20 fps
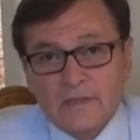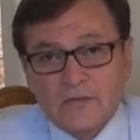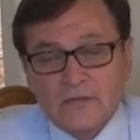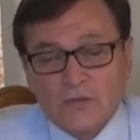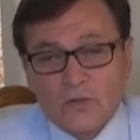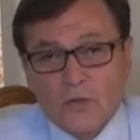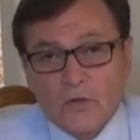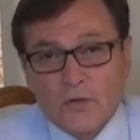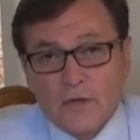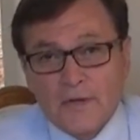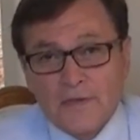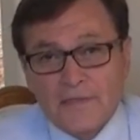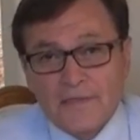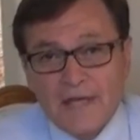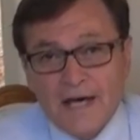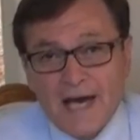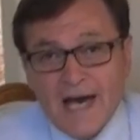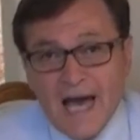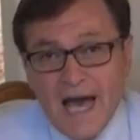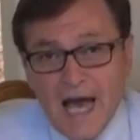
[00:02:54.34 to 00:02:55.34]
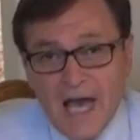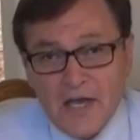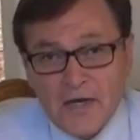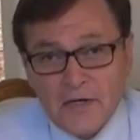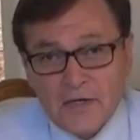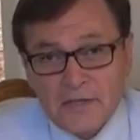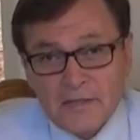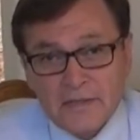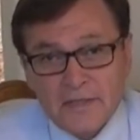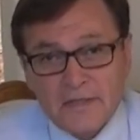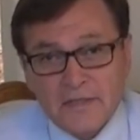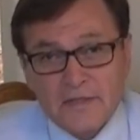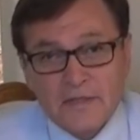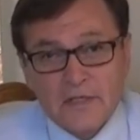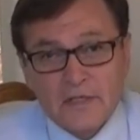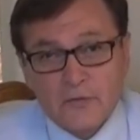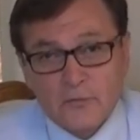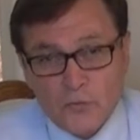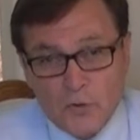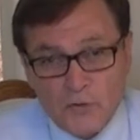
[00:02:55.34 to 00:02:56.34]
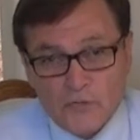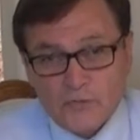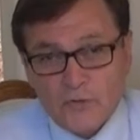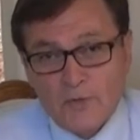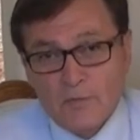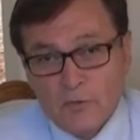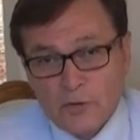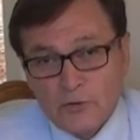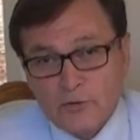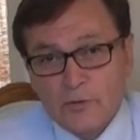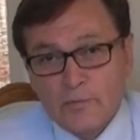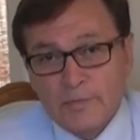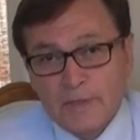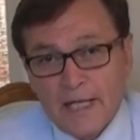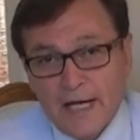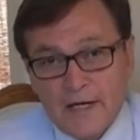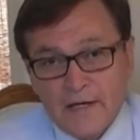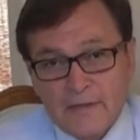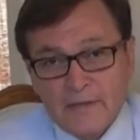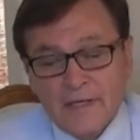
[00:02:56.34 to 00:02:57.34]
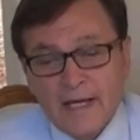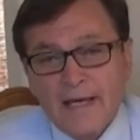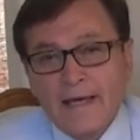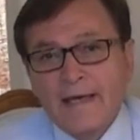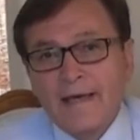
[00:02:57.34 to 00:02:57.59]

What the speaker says: So the higher the gross rent multiplier,